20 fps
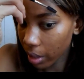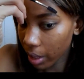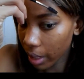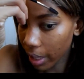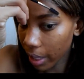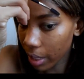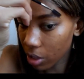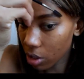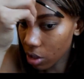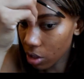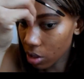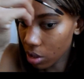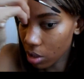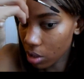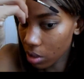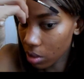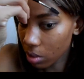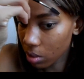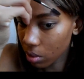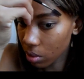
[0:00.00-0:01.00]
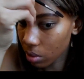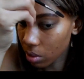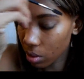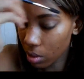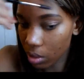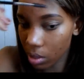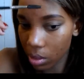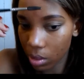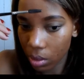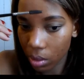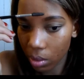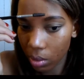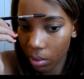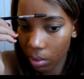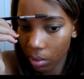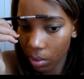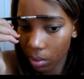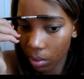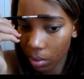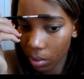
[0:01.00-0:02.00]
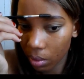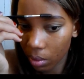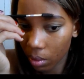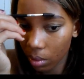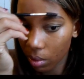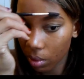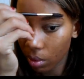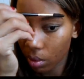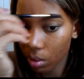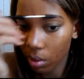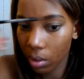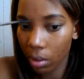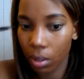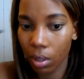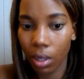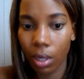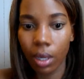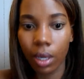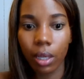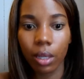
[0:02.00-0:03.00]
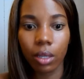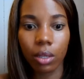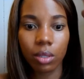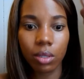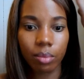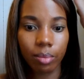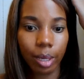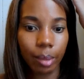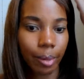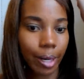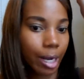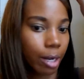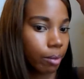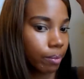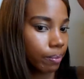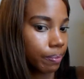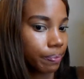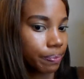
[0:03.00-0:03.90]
I just use, and there's my brow.